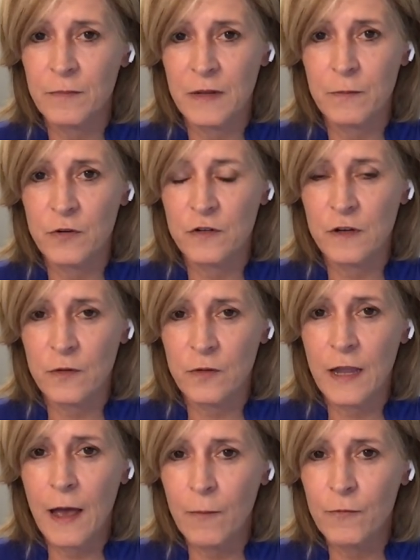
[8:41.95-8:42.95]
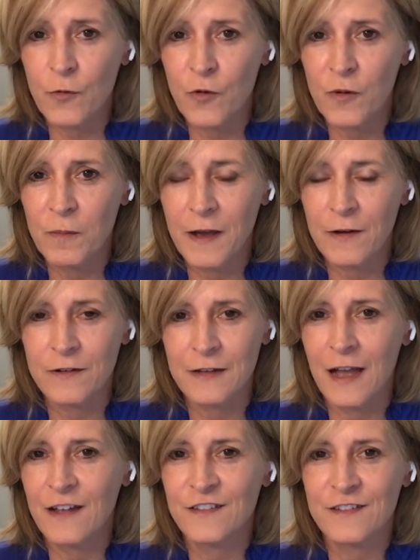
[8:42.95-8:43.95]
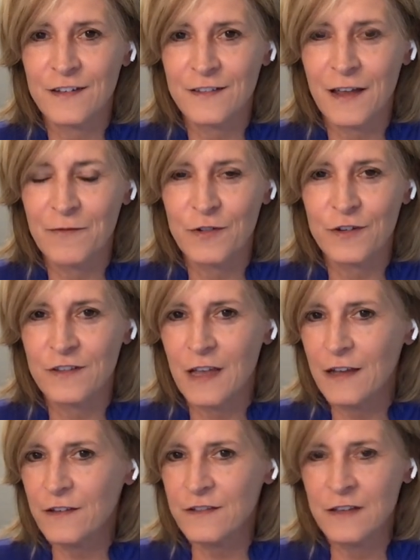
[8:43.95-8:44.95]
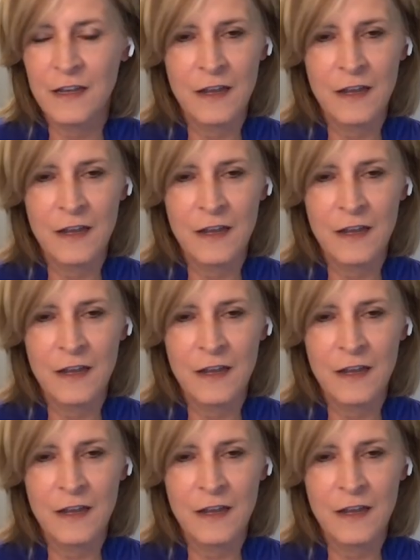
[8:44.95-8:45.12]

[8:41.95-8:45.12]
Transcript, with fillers: been particularly helpful about God's design for sex.